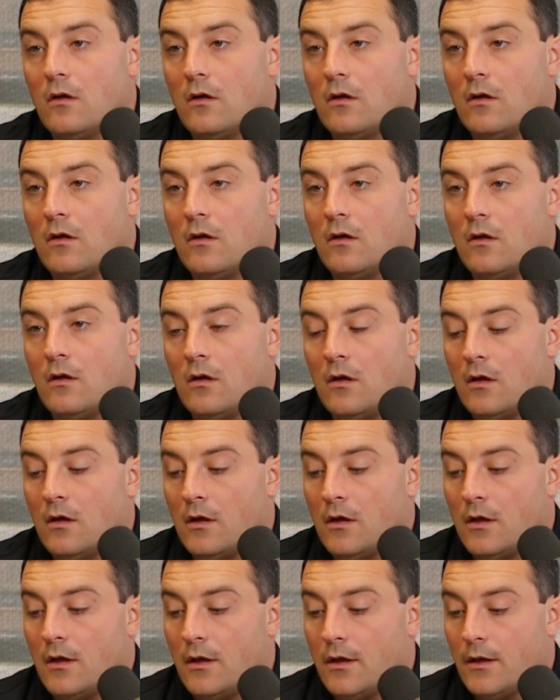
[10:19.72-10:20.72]

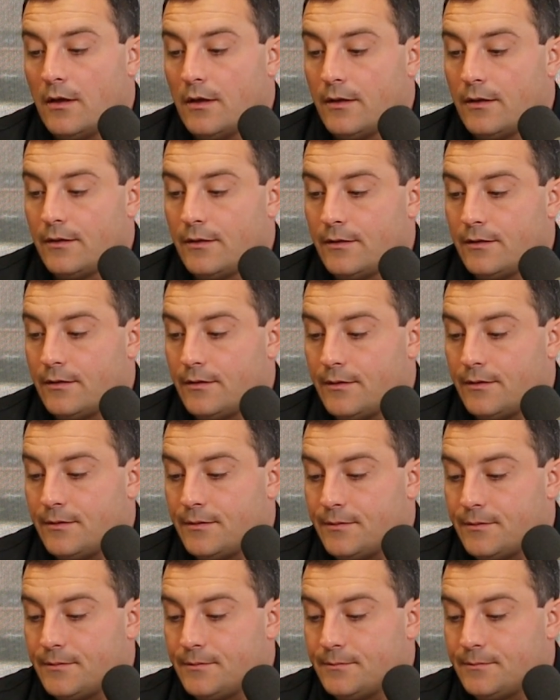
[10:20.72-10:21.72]

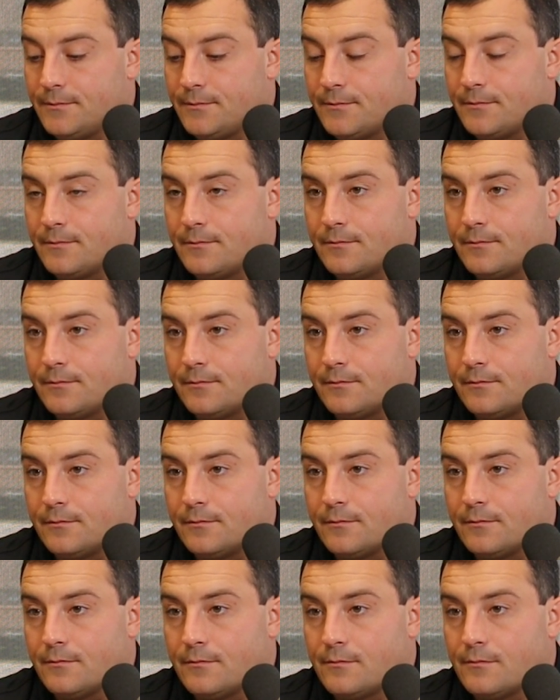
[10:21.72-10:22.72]

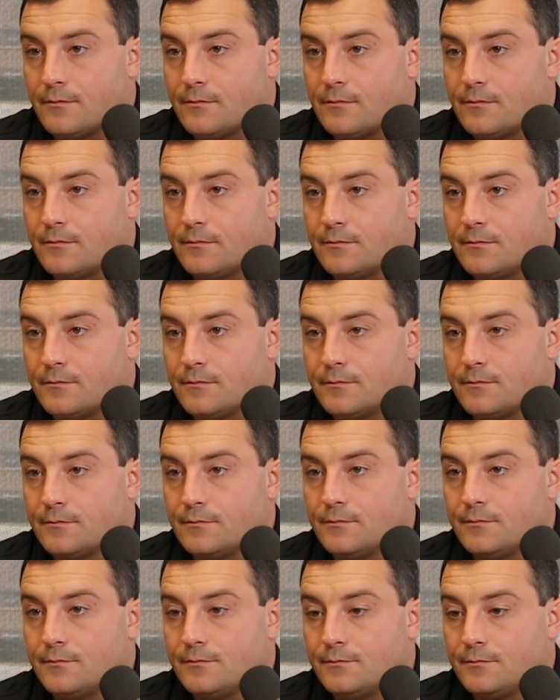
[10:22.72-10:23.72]

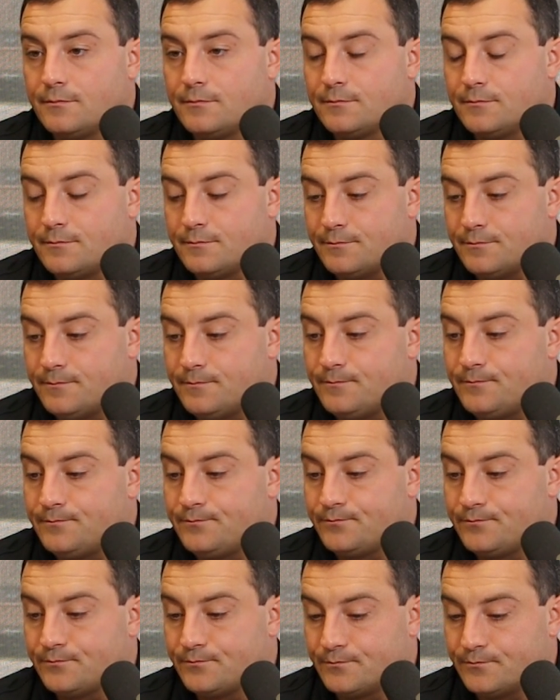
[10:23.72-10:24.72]

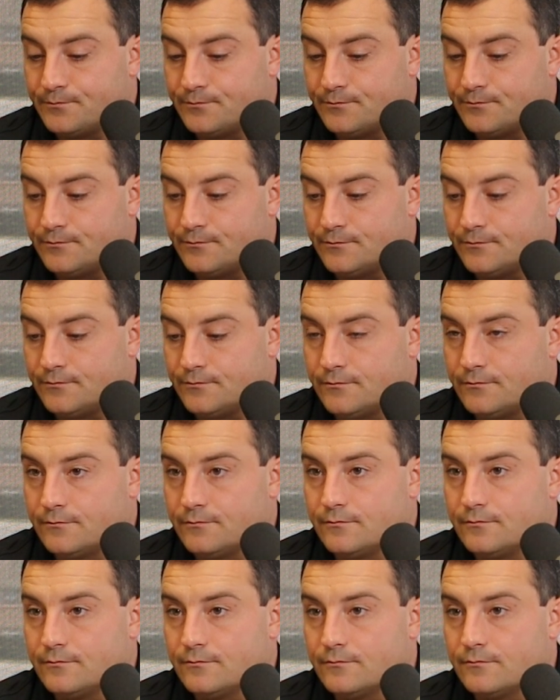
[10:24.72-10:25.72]

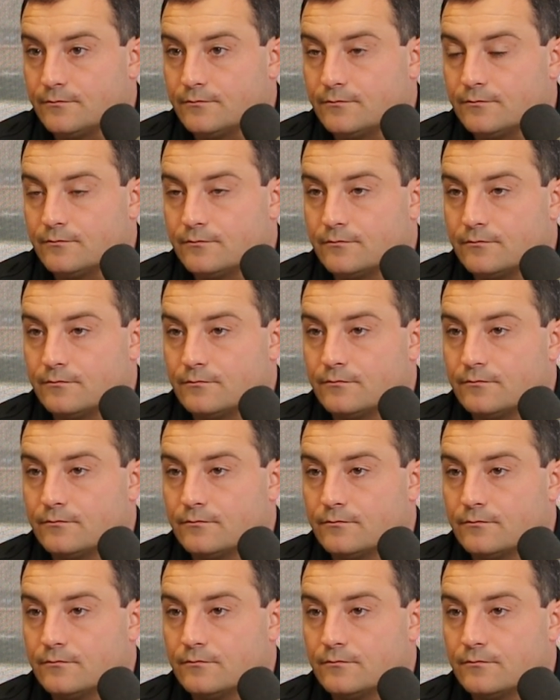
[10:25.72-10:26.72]

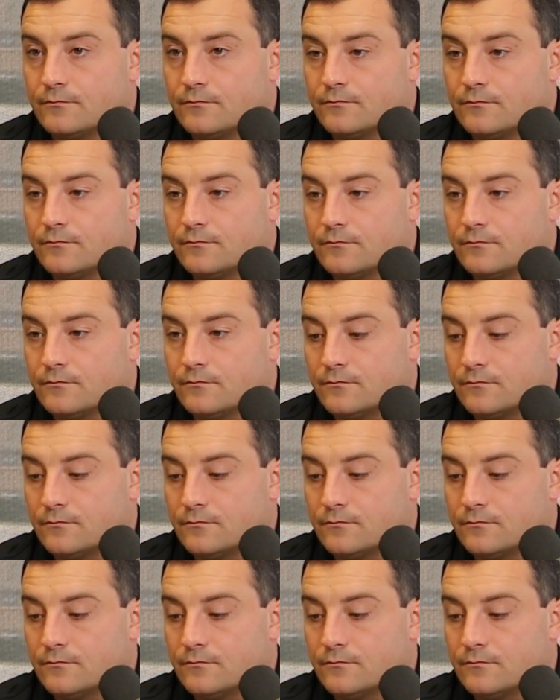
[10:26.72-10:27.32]
(not speaking)